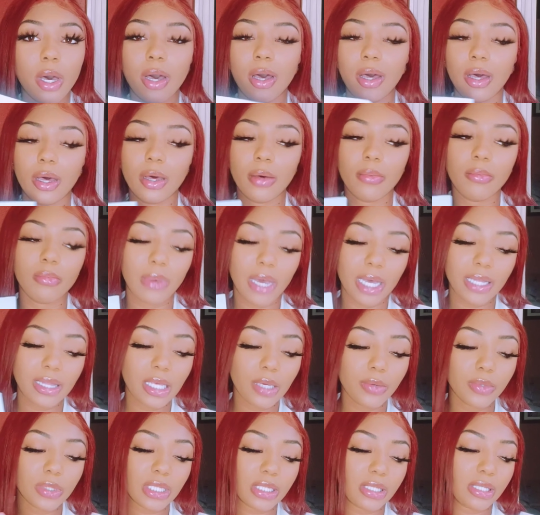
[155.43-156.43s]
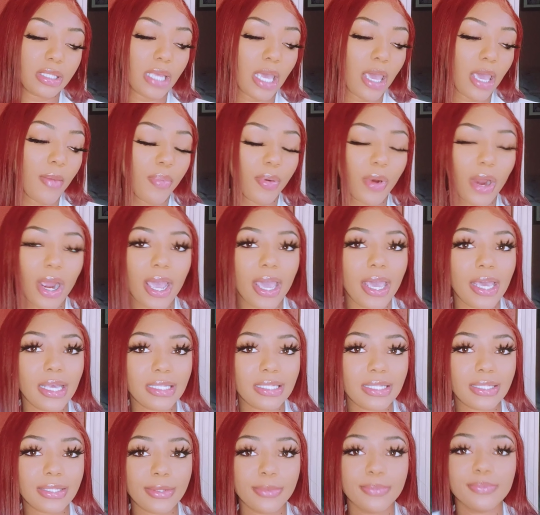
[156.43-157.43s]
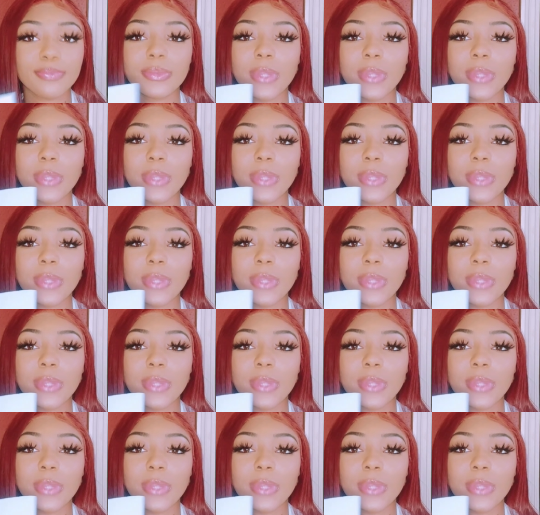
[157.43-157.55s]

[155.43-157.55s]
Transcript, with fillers: I think it was the same price.